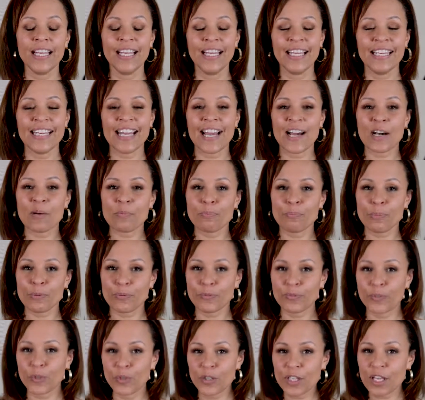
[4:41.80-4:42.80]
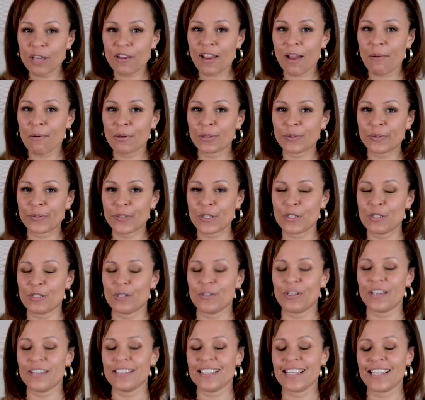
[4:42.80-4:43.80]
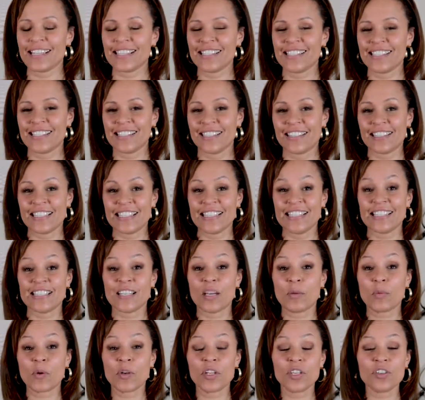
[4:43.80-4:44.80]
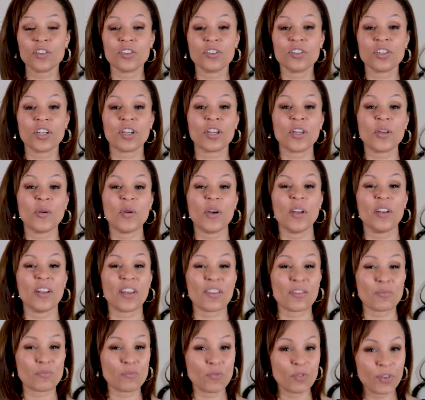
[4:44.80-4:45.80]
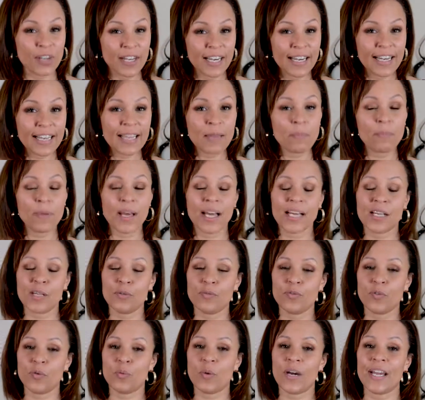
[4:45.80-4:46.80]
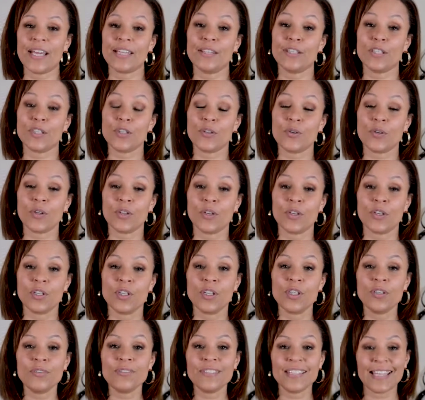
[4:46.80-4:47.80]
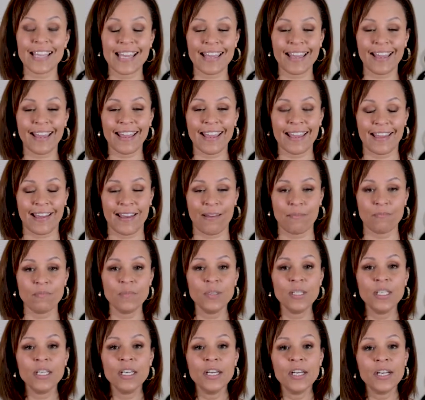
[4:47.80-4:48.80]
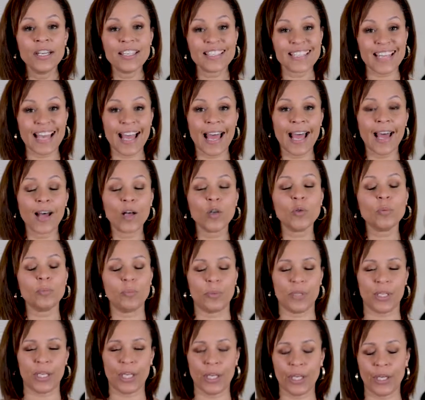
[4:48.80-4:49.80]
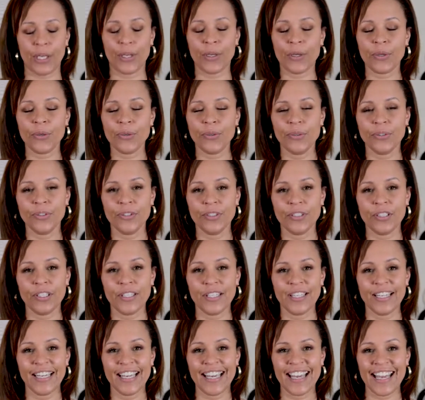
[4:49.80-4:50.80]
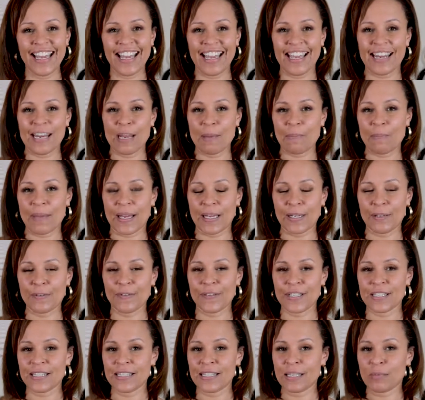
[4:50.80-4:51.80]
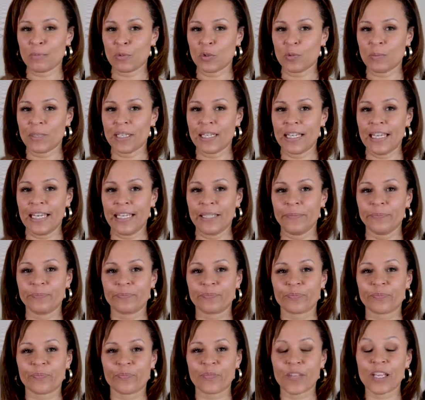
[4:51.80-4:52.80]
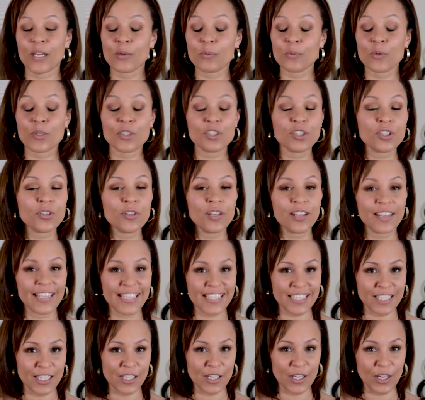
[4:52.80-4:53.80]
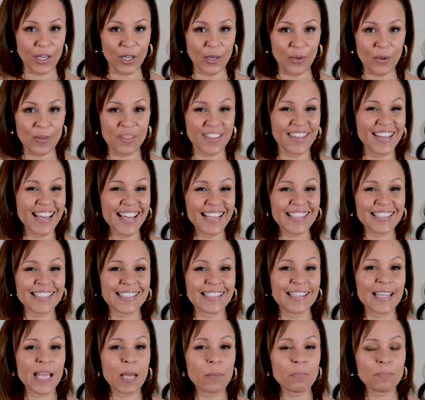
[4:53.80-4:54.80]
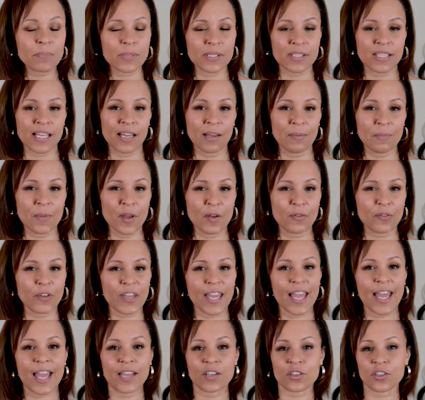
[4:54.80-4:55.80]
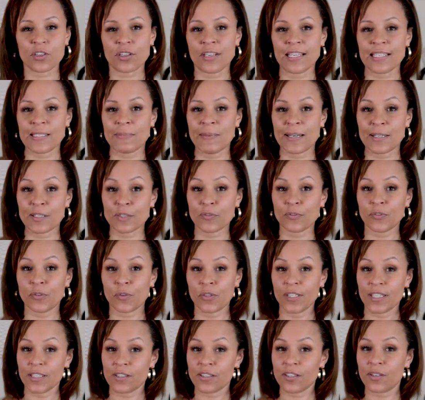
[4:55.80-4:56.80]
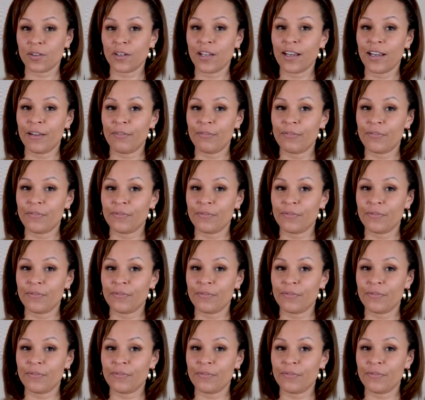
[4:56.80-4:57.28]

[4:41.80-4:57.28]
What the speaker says: Now, before you go off and do those exercises, I wanted to show you another really powerful way that you can use EAM to help you in manifesting more money. Would you like to know the next lump sum of cash that is about to fall into your life?